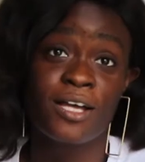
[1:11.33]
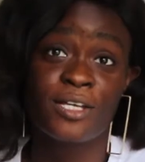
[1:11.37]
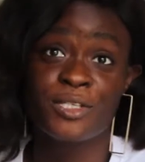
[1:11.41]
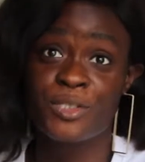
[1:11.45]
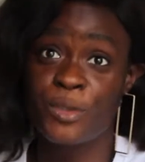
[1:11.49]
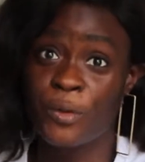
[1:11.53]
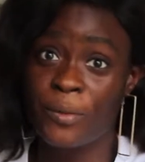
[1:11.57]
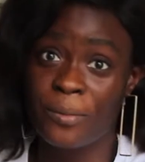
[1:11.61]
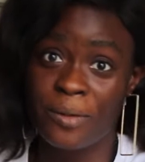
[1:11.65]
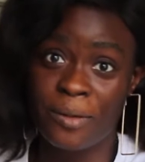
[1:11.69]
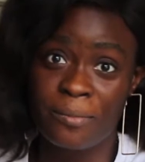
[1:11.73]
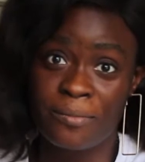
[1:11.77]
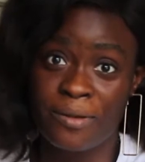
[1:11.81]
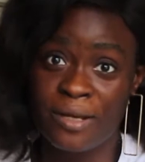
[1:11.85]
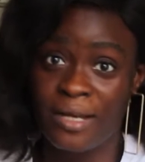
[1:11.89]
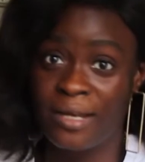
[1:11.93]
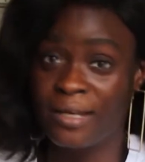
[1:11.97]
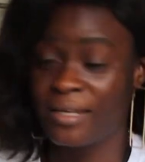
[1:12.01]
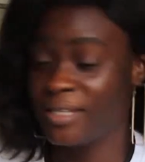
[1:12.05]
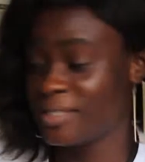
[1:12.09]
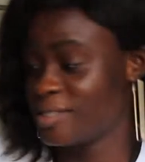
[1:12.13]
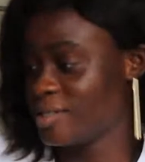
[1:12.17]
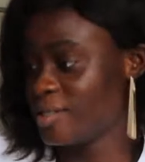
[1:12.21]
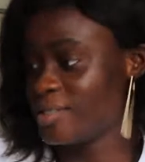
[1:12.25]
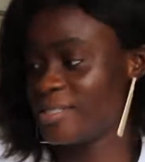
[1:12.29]
So
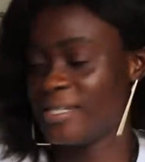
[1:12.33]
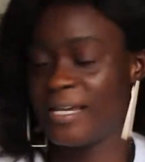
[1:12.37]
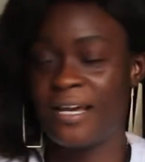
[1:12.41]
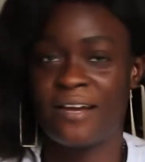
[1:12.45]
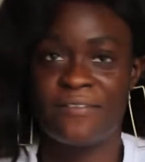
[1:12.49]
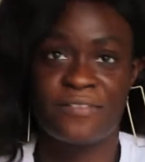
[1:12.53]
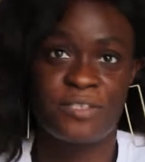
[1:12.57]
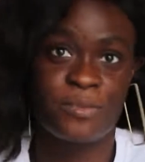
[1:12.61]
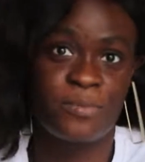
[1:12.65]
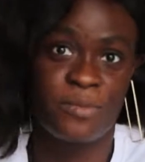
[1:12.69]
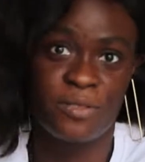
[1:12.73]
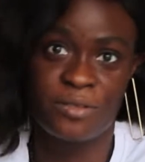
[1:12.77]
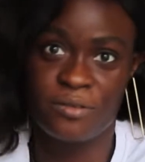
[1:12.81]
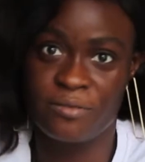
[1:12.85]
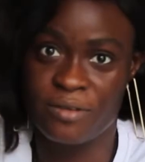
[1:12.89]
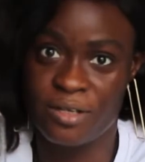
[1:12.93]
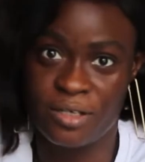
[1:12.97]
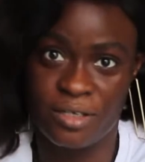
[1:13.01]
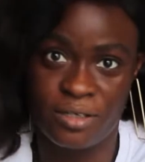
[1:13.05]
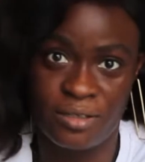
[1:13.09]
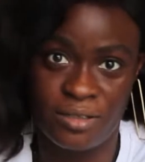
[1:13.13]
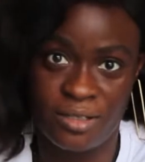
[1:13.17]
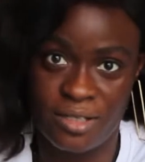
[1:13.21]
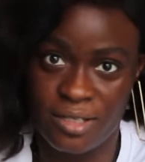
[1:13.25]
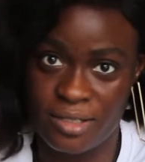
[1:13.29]
remember, it doesn't have to be the
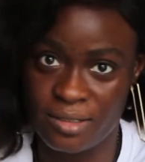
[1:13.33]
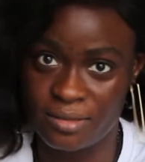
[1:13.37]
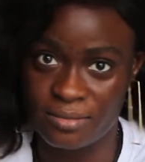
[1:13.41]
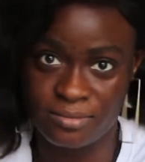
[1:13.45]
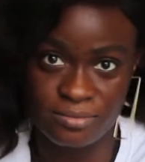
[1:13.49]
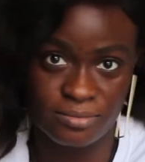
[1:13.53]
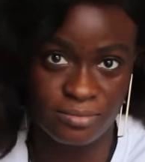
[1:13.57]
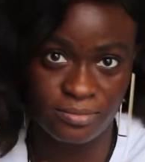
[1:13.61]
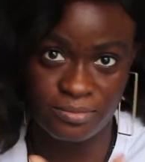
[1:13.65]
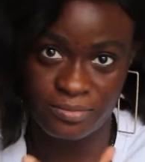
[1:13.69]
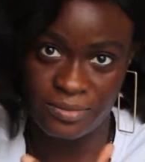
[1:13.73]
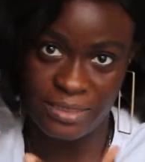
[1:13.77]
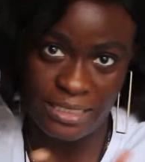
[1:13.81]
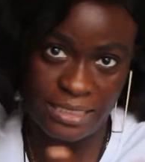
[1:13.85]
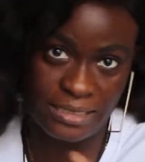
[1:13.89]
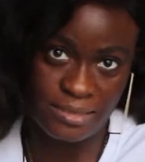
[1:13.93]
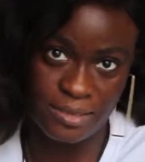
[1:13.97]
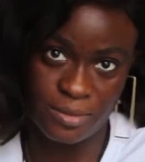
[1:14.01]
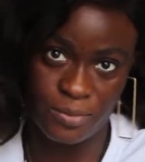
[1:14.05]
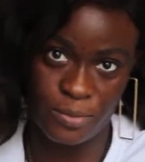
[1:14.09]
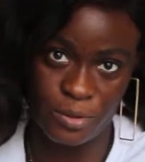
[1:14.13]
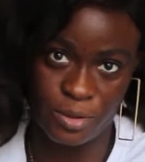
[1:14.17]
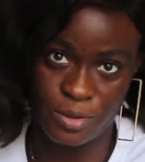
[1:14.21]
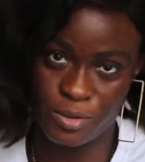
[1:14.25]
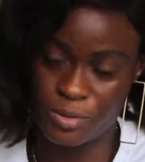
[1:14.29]
regular
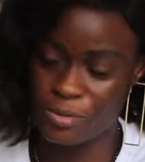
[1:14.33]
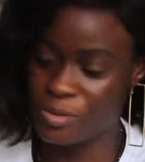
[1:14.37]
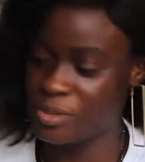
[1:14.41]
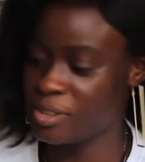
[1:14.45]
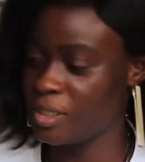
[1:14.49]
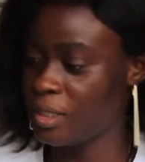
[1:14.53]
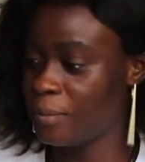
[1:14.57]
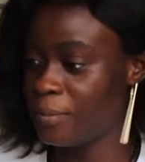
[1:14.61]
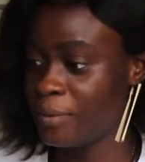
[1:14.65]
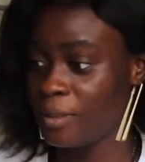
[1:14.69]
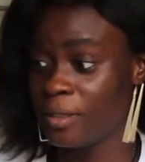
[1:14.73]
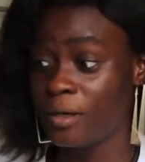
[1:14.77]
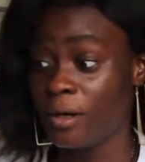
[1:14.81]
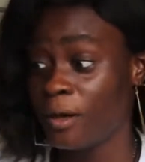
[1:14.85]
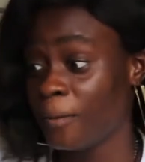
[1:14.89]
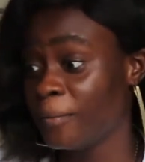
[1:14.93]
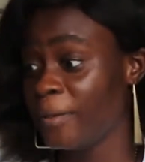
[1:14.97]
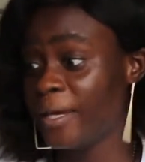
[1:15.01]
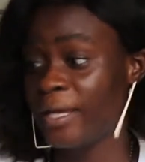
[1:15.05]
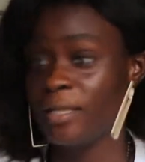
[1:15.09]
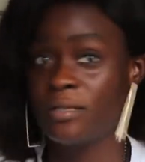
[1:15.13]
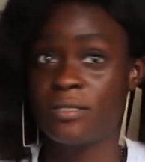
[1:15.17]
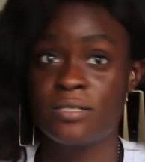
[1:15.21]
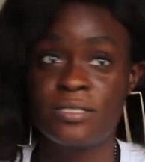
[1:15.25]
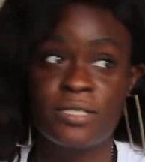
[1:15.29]
plastic bottle shape. It can come
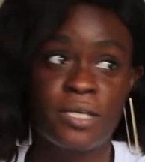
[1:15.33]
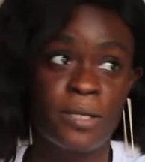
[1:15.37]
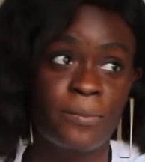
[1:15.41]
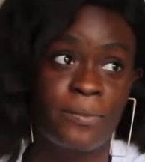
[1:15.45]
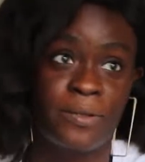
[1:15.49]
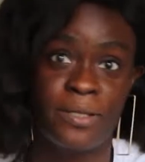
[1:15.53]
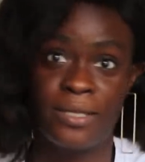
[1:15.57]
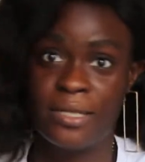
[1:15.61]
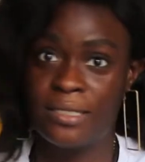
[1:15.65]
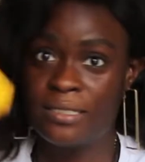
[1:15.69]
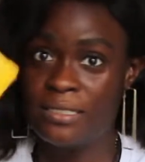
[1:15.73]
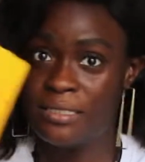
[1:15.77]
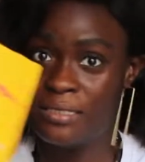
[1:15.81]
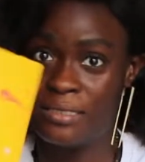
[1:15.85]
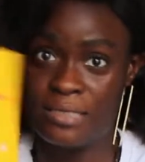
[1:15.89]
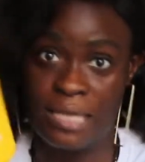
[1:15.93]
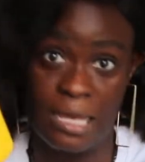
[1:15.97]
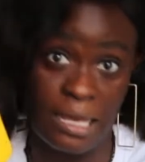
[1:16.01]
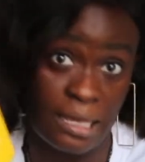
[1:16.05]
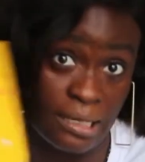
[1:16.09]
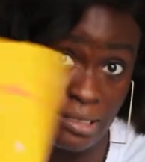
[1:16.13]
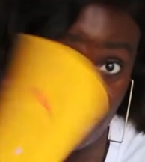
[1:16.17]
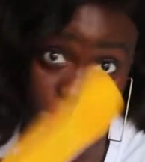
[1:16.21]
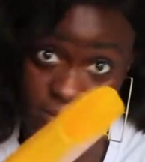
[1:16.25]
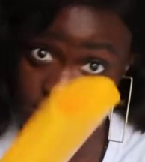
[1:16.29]
in any shape and any
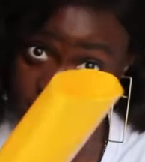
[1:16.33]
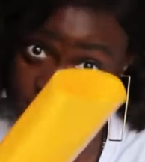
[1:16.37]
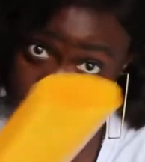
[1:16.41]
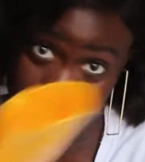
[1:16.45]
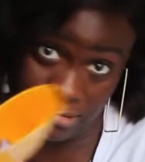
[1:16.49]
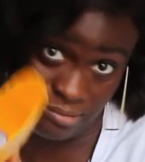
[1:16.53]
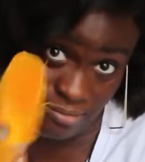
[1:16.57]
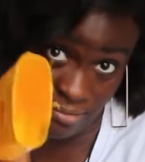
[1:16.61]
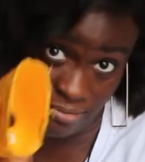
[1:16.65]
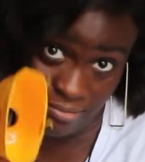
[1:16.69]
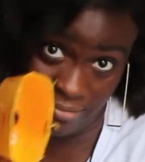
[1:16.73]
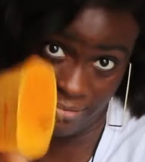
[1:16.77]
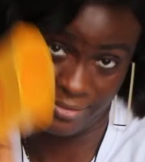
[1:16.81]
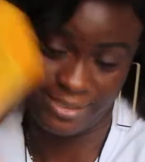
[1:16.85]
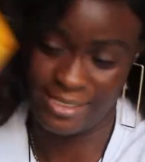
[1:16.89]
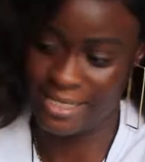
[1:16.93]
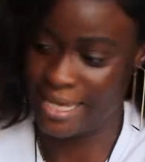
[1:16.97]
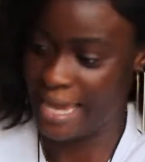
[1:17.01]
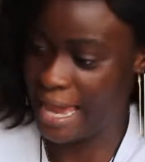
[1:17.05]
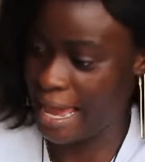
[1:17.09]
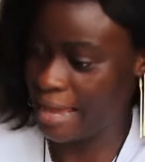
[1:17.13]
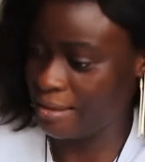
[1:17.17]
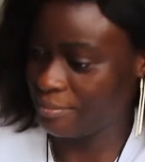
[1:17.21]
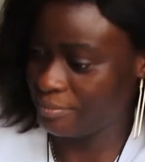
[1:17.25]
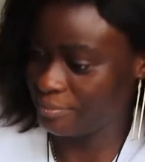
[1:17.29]
size.
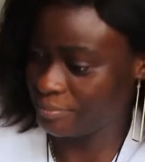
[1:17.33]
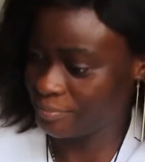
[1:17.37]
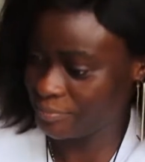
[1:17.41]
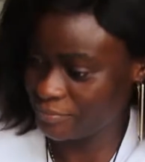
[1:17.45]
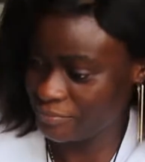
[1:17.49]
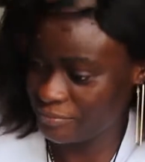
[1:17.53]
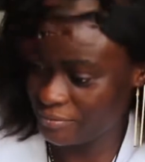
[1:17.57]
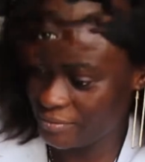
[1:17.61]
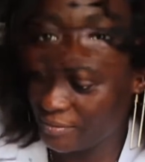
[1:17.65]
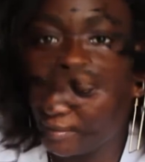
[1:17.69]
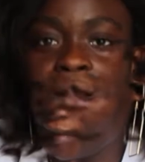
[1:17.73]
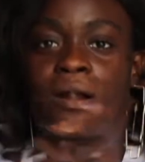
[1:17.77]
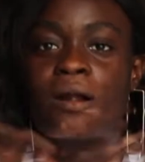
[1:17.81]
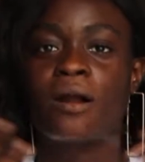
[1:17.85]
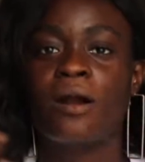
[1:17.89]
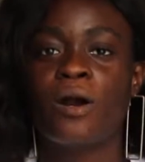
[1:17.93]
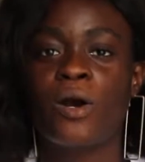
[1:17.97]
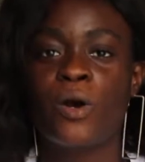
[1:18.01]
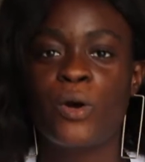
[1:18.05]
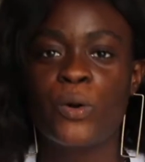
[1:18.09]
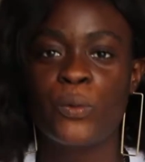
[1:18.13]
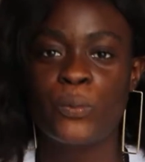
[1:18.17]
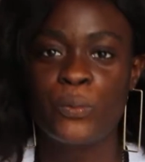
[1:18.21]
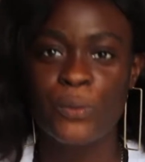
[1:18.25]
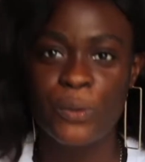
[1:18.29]
Yeah.
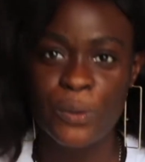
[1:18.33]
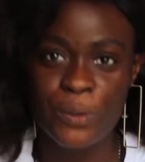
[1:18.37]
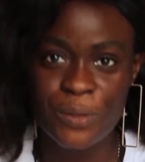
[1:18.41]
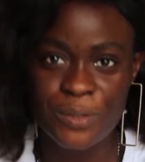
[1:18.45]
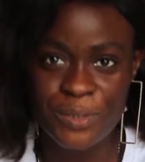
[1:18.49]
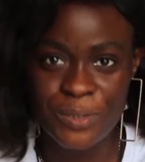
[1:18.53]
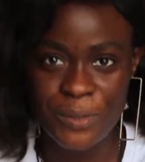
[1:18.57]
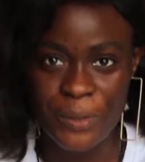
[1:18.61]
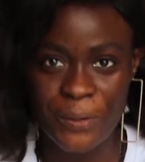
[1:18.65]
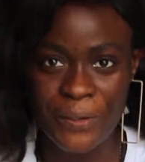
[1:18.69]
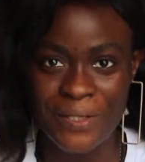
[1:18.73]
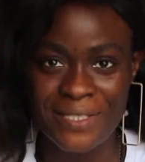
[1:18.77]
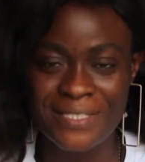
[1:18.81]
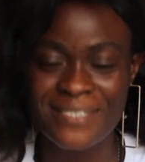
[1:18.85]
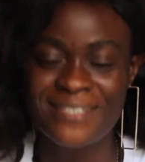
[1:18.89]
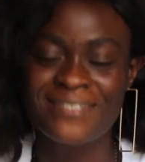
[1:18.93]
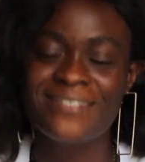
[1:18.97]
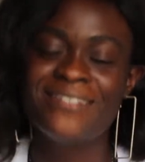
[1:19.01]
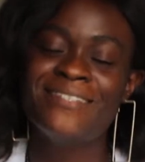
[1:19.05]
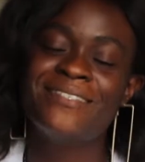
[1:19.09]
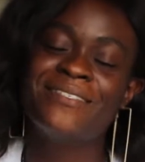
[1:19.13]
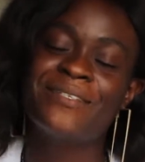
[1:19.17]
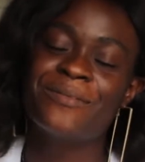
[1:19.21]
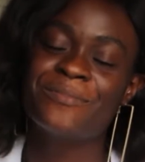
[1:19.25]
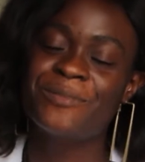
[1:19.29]
We're also going to
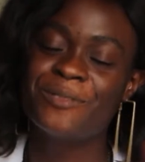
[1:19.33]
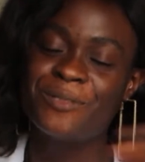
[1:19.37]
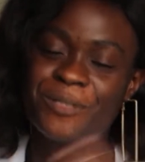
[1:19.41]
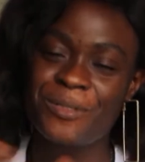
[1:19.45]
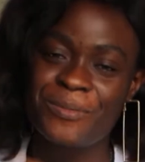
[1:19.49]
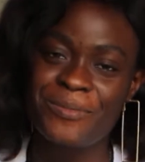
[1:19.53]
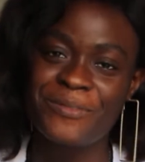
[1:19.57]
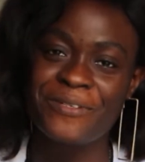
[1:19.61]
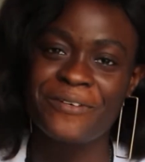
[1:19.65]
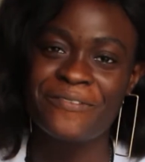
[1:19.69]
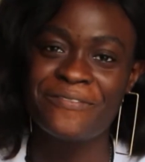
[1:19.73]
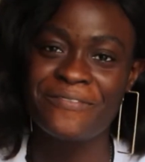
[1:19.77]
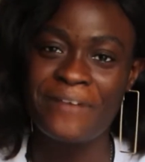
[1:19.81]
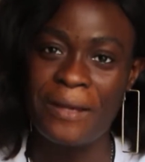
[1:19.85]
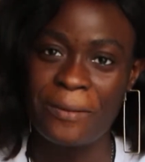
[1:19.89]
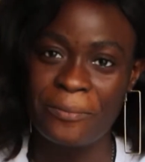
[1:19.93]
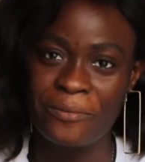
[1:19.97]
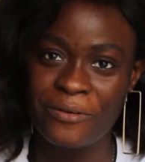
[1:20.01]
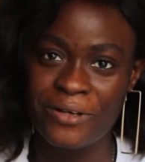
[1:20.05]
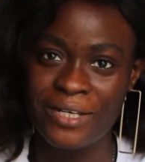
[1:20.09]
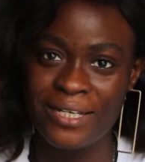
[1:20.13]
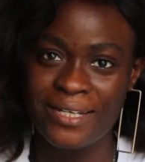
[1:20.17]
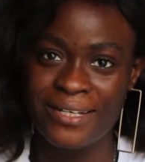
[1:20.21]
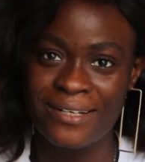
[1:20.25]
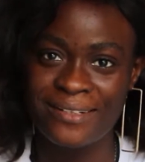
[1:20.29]
need some strips of
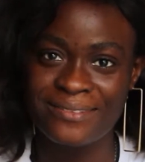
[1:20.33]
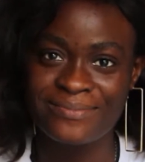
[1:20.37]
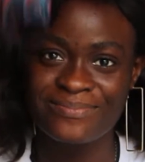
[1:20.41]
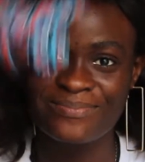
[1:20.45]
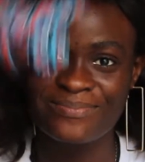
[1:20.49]
fabric.